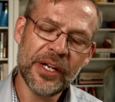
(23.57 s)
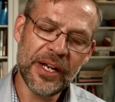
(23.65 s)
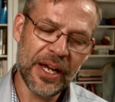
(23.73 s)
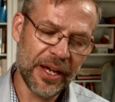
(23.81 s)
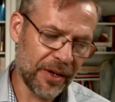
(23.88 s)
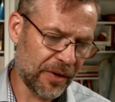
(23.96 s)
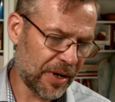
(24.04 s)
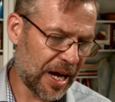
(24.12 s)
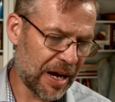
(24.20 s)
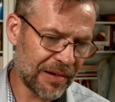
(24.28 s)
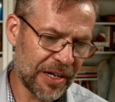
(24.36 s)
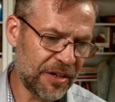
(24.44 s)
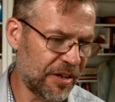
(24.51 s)
Now
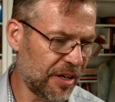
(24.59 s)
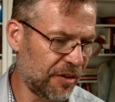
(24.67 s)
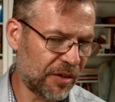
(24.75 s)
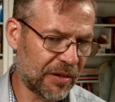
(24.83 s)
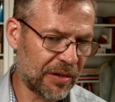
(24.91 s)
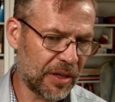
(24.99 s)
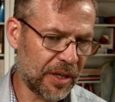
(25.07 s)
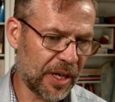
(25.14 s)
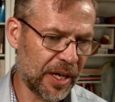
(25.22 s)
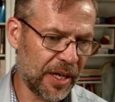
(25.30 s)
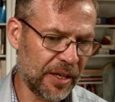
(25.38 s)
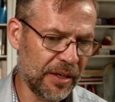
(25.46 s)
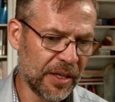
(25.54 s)
RRGs
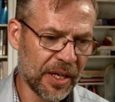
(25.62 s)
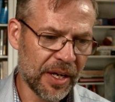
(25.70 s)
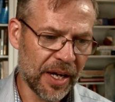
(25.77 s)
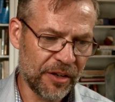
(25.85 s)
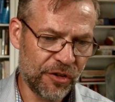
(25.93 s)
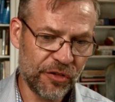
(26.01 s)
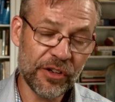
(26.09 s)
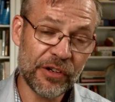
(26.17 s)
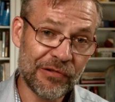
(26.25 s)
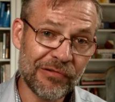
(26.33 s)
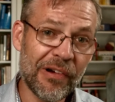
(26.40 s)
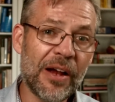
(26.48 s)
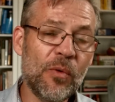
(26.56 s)
are just a
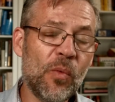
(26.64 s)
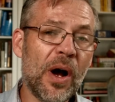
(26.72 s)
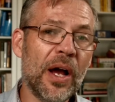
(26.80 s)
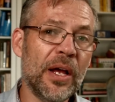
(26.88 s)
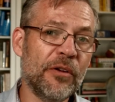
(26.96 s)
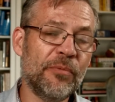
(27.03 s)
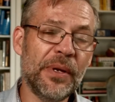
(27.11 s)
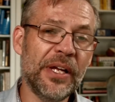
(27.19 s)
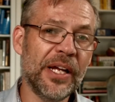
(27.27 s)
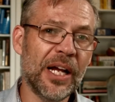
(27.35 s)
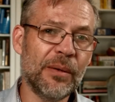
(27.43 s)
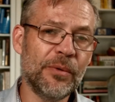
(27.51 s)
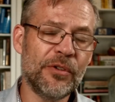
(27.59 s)
great way of being
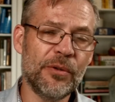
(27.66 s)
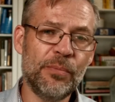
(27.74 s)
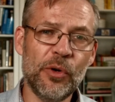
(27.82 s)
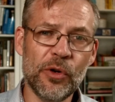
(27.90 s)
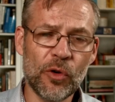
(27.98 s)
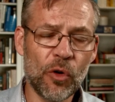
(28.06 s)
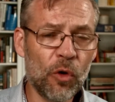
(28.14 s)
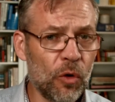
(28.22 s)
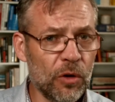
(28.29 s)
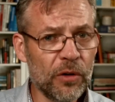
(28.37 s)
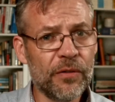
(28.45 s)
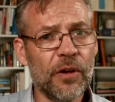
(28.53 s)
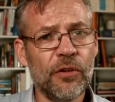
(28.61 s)
able to put
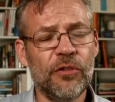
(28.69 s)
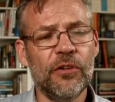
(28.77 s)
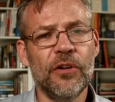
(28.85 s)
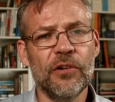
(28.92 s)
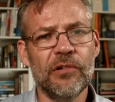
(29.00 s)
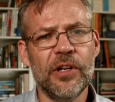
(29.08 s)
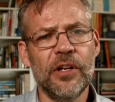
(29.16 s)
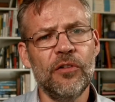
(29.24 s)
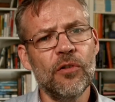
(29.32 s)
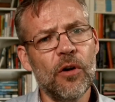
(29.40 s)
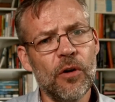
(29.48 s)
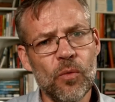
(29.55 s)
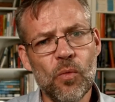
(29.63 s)
all of those securities
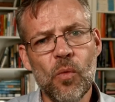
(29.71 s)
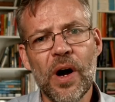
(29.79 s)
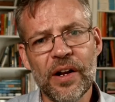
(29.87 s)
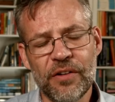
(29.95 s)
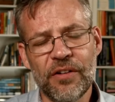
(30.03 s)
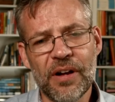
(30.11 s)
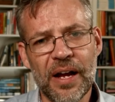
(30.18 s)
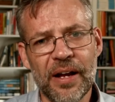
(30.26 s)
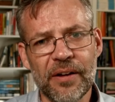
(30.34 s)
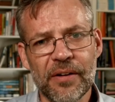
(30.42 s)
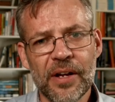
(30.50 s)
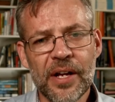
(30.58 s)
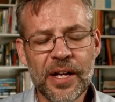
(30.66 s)
on one
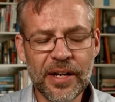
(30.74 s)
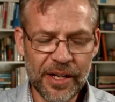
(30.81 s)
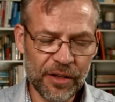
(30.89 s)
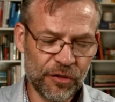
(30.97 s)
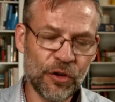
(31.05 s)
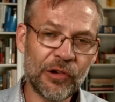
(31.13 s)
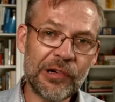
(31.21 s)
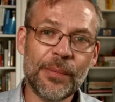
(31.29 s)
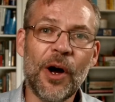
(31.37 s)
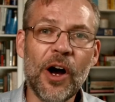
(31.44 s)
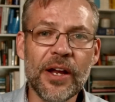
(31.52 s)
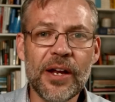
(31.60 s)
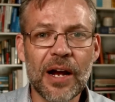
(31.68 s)
chart. Now the story
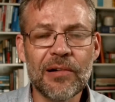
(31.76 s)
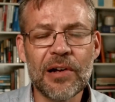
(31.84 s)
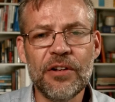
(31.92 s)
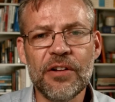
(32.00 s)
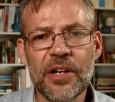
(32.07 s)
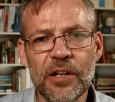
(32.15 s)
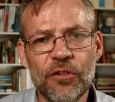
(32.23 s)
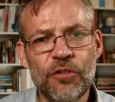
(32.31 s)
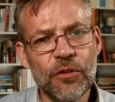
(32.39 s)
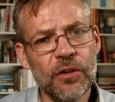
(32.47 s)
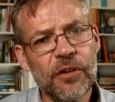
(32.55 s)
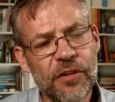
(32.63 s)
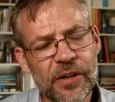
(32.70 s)
behind RRG is
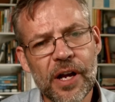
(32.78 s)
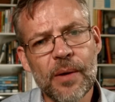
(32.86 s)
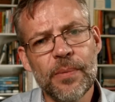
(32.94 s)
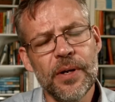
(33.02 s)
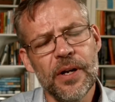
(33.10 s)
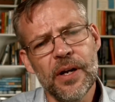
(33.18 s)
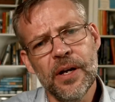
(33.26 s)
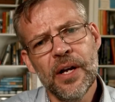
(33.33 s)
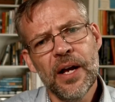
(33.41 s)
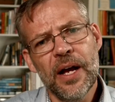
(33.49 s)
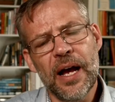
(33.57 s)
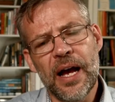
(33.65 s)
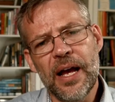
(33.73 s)
Julius de Compagnie,
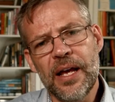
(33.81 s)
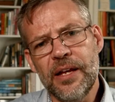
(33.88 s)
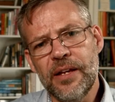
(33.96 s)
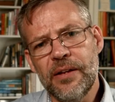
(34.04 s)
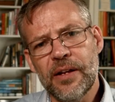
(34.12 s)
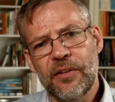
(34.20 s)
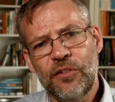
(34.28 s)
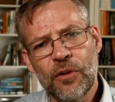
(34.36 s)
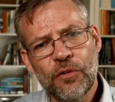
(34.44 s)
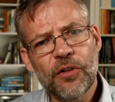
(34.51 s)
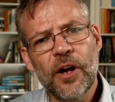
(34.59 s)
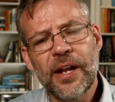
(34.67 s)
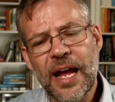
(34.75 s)
a
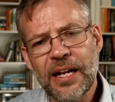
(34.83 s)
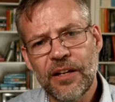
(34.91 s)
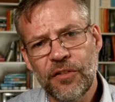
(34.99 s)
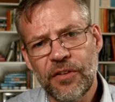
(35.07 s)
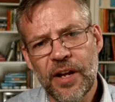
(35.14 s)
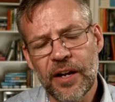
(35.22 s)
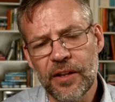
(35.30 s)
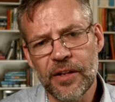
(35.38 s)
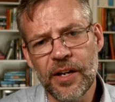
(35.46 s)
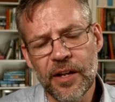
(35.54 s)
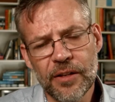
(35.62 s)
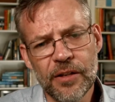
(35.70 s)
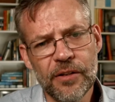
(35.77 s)
sell-side analyst out of the
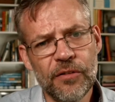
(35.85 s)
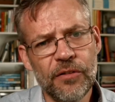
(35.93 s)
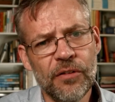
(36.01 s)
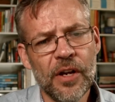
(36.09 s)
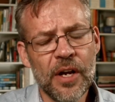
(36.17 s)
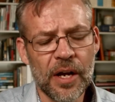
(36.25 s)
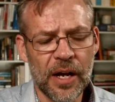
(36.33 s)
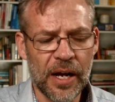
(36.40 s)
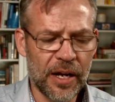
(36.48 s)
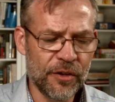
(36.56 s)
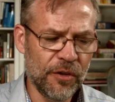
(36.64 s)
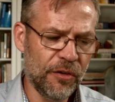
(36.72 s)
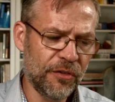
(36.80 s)
Netherlands,
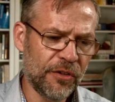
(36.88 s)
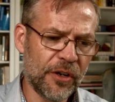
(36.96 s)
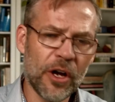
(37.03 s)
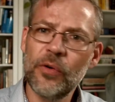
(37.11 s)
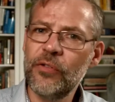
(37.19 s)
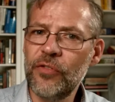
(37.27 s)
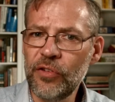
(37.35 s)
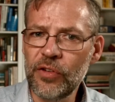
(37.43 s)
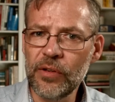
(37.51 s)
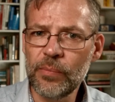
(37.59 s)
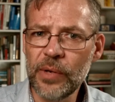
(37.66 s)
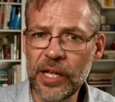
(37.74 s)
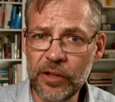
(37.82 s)
used to go and
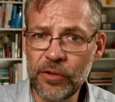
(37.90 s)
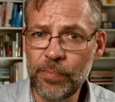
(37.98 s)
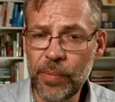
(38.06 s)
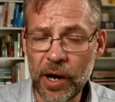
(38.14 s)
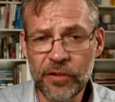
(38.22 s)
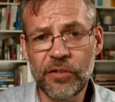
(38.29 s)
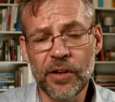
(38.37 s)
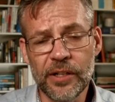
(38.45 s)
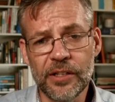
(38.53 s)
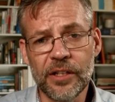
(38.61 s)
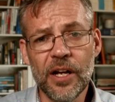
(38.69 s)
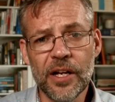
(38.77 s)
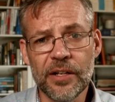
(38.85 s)
visit his buy-side
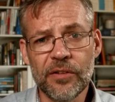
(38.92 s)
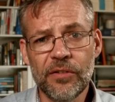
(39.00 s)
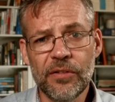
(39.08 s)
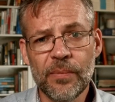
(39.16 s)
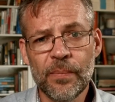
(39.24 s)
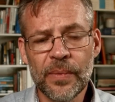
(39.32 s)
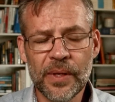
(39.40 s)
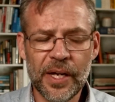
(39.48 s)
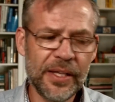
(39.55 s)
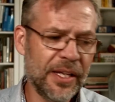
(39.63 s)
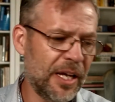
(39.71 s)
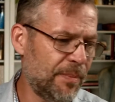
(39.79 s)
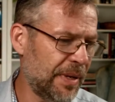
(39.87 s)
clients,
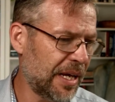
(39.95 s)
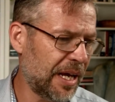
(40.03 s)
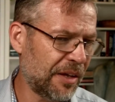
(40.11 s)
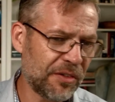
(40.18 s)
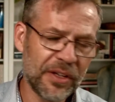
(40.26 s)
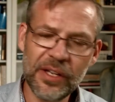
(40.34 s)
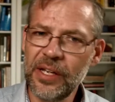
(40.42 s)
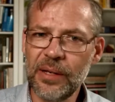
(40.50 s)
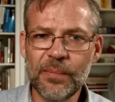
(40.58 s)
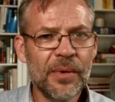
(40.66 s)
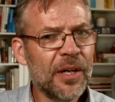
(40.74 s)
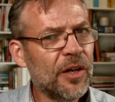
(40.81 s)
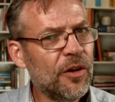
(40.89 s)
and they'd be asking
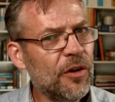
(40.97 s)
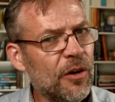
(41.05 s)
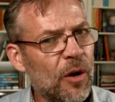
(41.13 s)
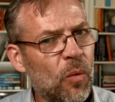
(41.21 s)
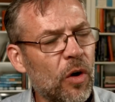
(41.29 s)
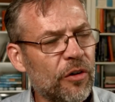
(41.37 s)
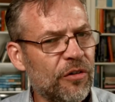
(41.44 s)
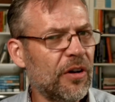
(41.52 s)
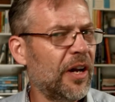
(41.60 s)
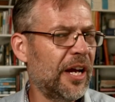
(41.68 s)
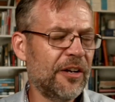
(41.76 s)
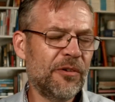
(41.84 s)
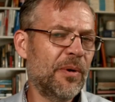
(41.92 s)
him, what should
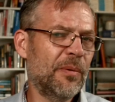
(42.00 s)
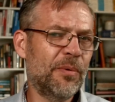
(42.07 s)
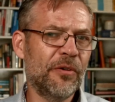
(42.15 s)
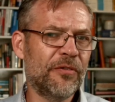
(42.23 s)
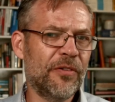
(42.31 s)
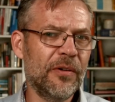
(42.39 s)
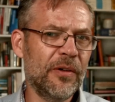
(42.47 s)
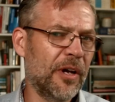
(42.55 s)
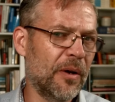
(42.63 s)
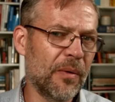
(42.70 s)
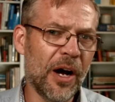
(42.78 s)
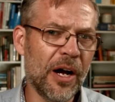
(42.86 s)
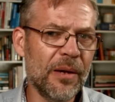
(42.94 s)
I add to my
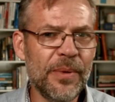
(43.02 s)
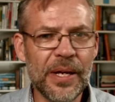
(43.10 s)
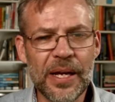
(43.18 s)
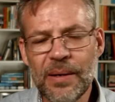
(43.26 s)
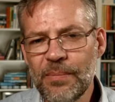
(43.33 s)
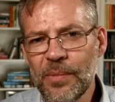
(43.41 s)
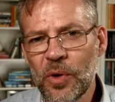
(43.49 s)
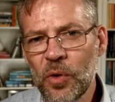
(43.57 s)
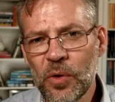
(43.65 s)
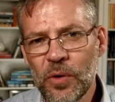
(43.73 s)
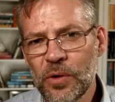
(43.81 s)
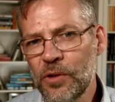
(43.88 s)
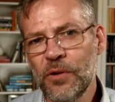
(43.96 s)
portfolio, IBM
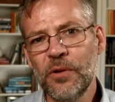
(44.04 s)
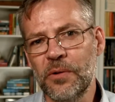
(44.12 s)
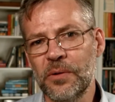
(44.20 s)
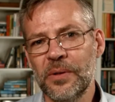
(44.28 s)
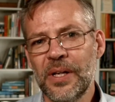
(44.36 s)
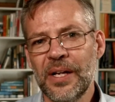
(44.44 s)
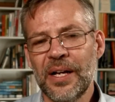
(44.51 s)
or Google?